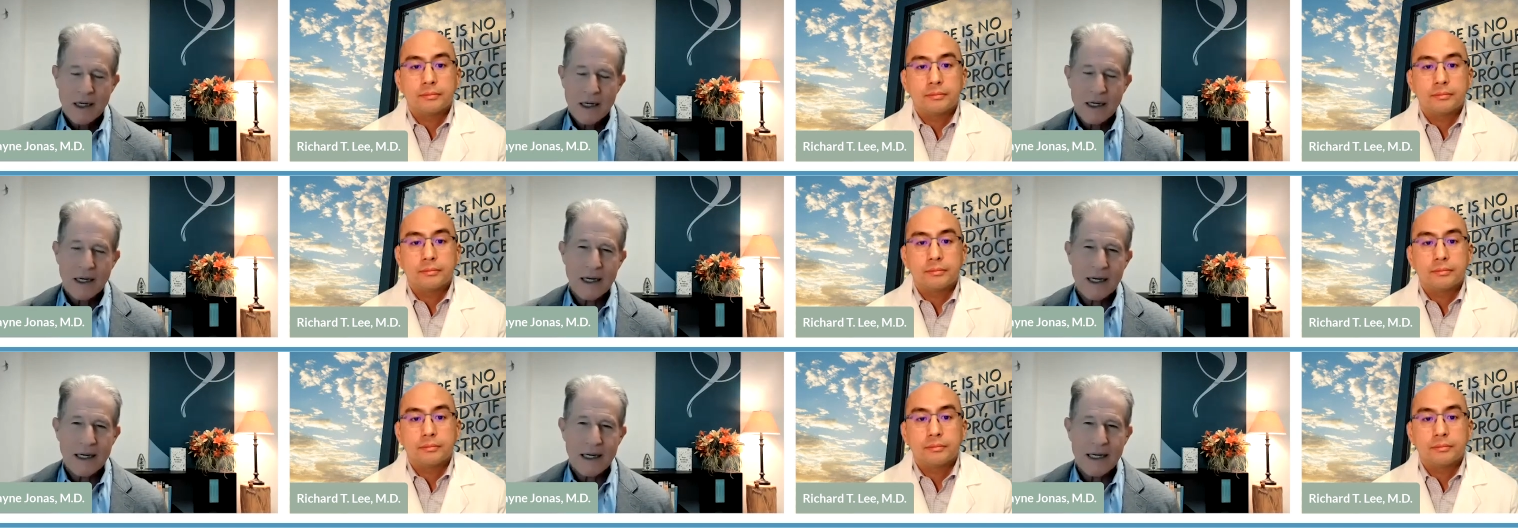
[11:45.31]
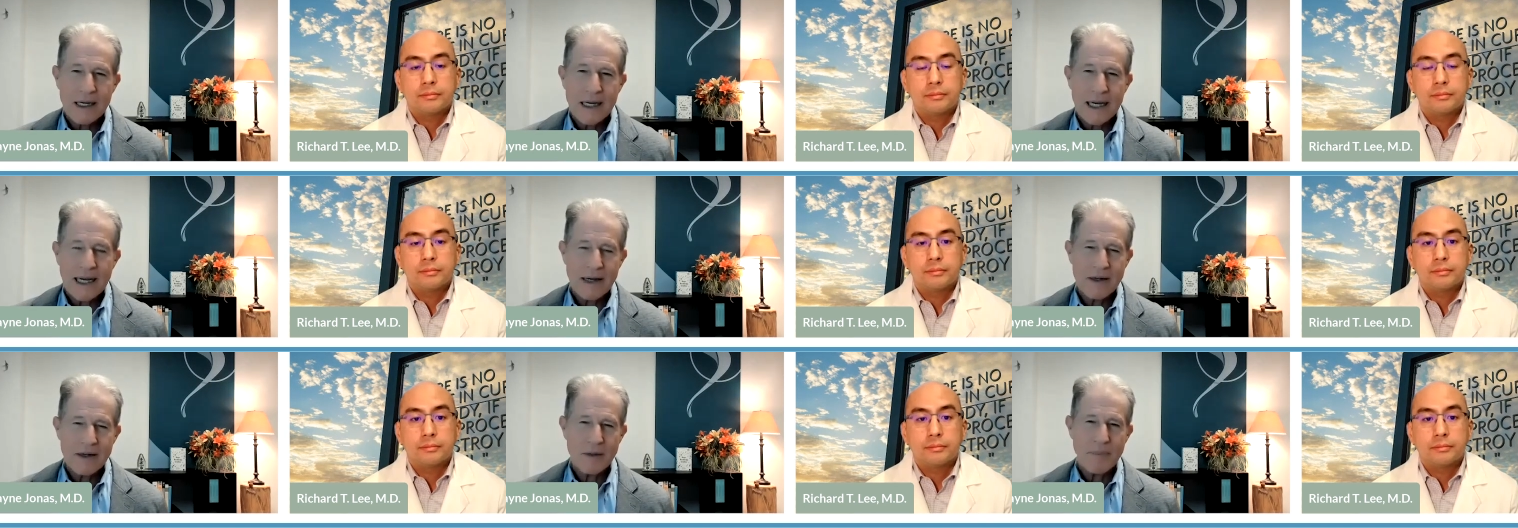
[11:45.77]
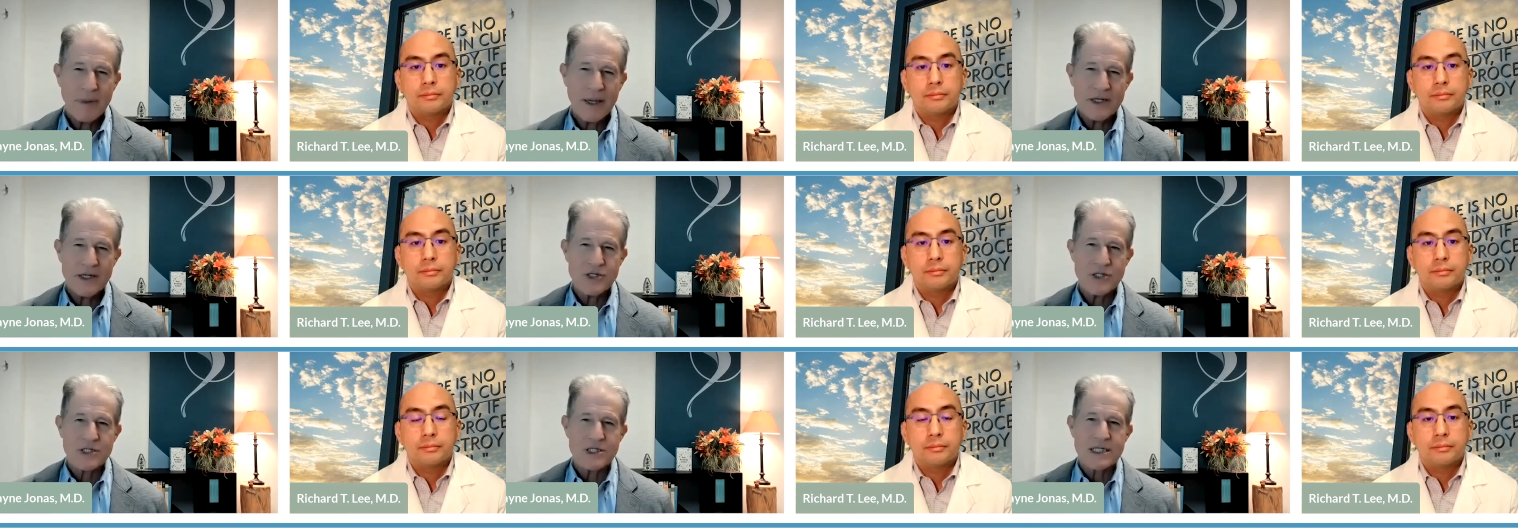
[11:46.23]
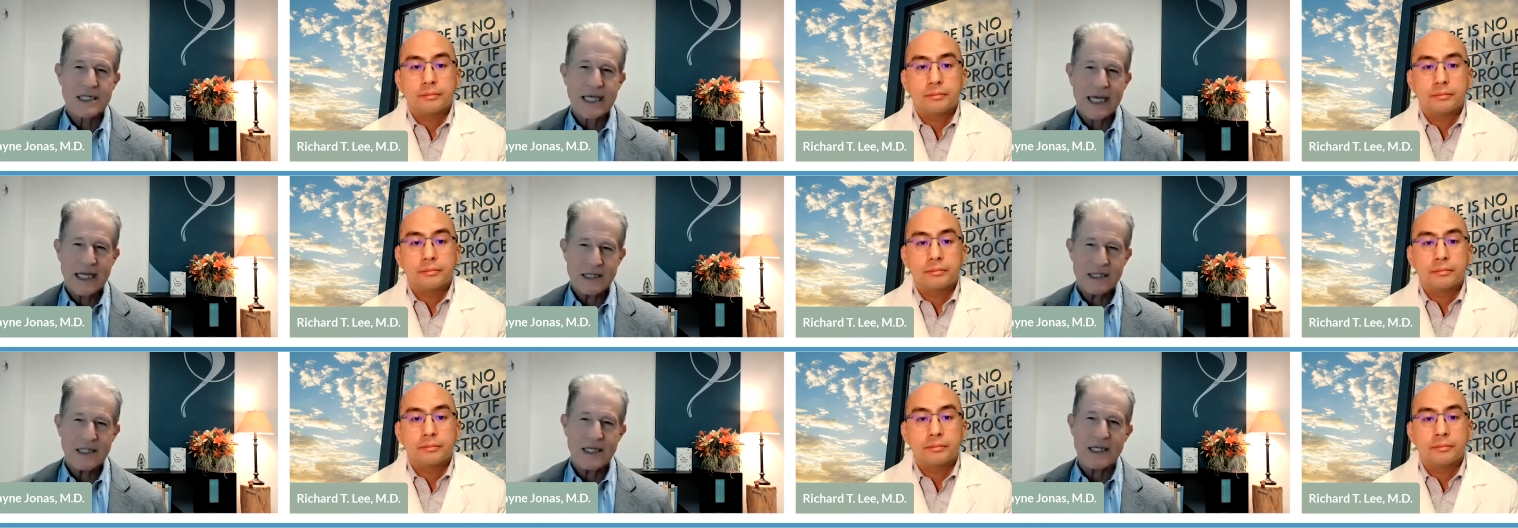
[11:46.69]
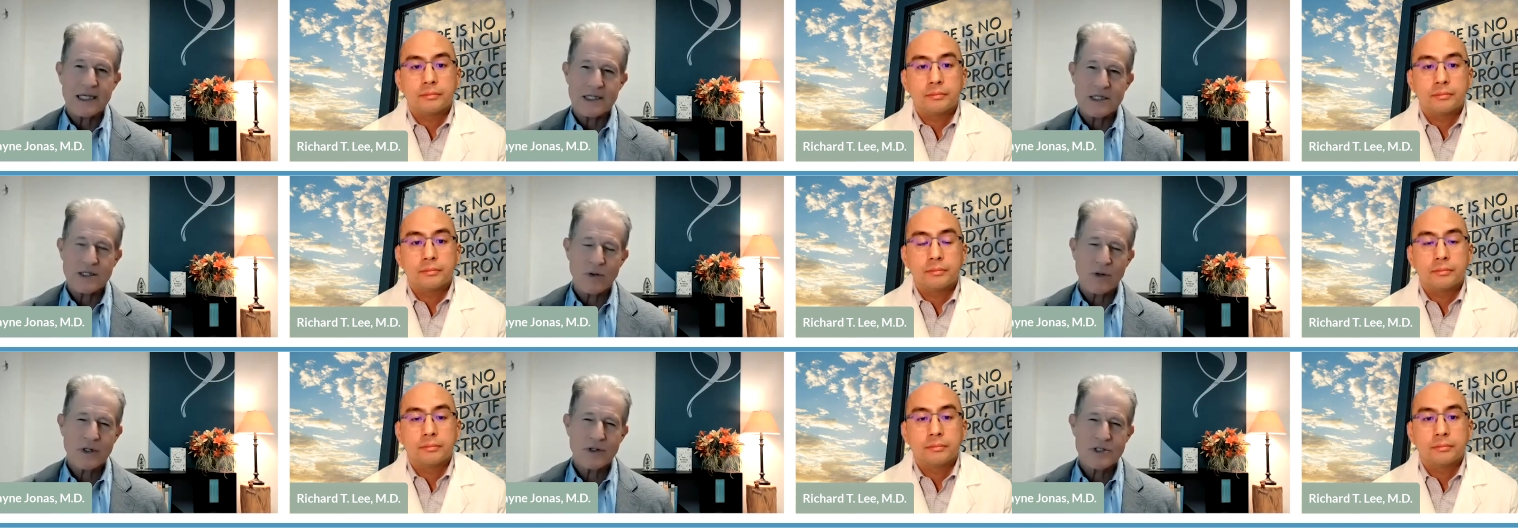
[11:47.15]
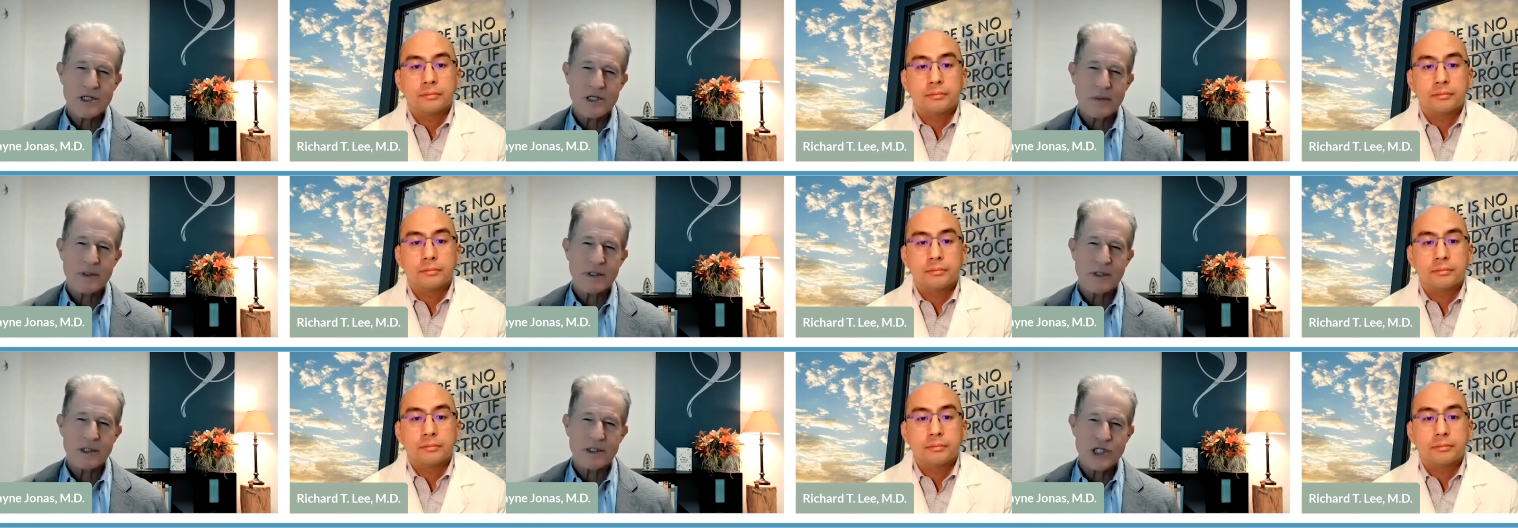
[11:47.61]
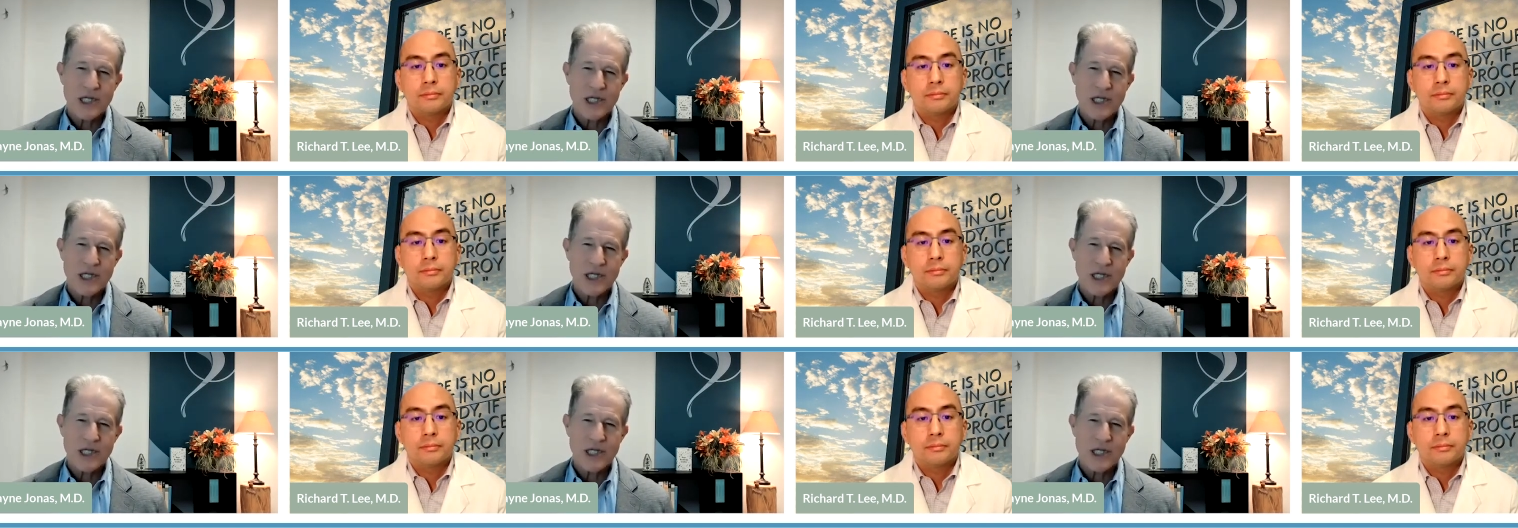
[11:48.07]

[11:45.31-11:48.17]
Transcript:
Speaker 1: Uh, how do patients get these? So what are some of the